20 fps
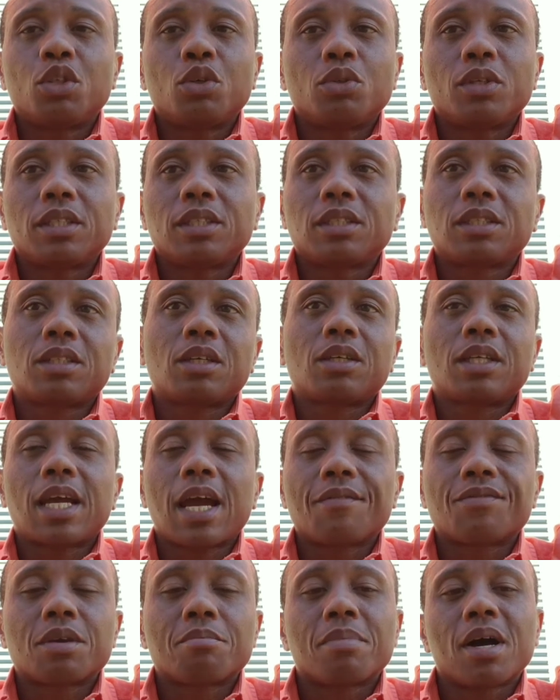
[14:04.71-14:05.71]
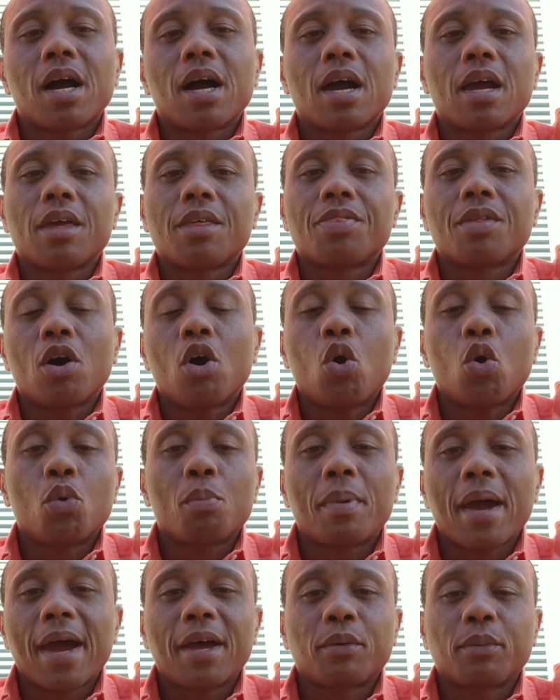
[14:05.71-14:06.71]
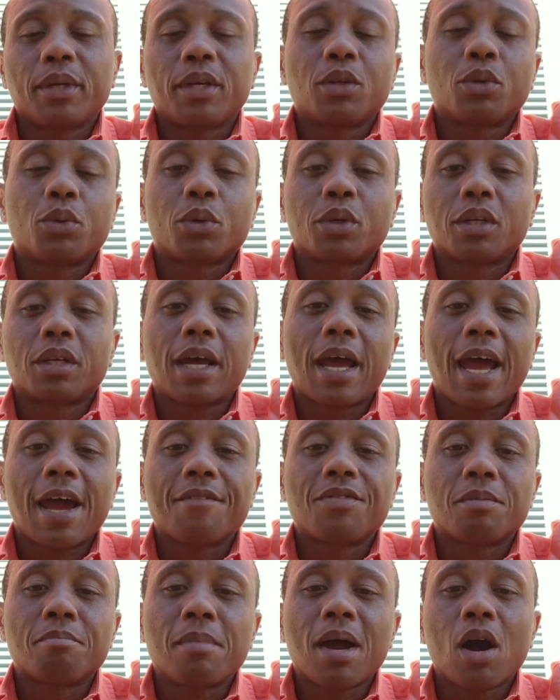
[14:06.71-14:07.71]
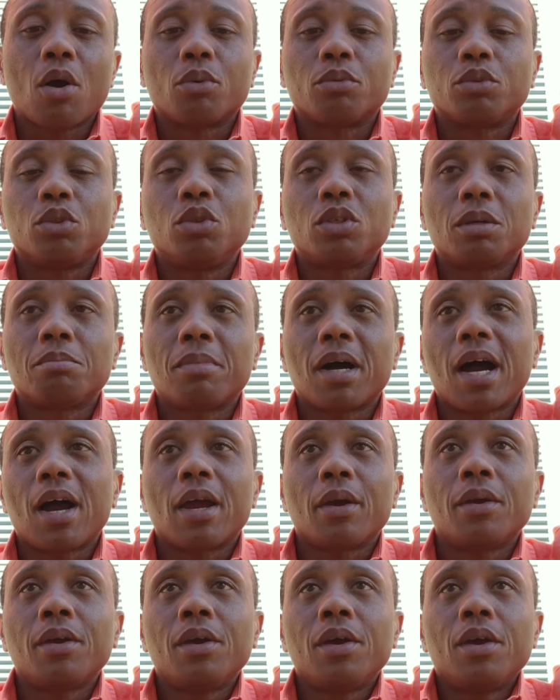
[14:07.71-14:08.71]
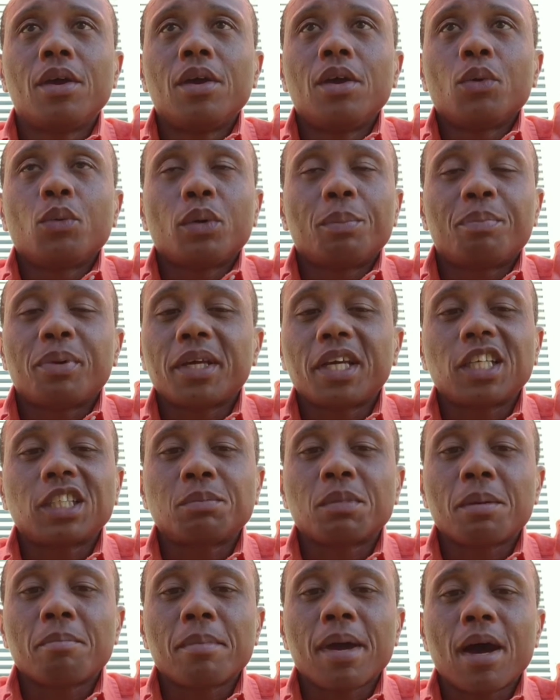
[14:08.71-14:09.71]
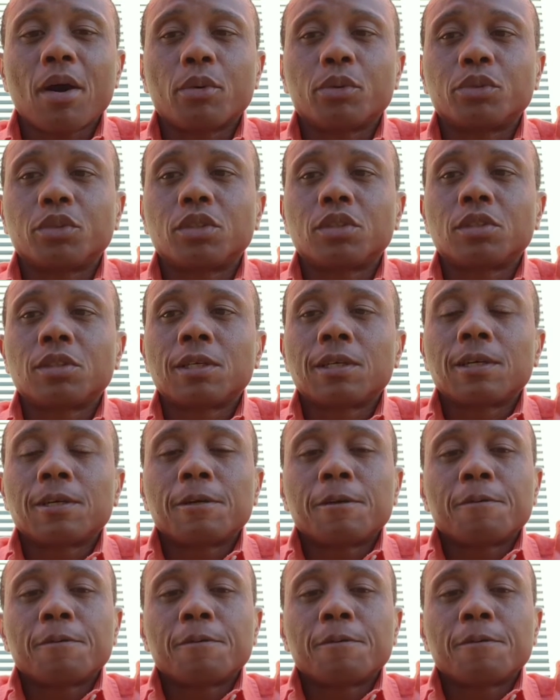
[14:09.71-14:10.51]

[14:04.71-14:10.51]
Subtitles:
You don't necessarily have to buy the whole battery in order to have the mount. You can buy replacement mounts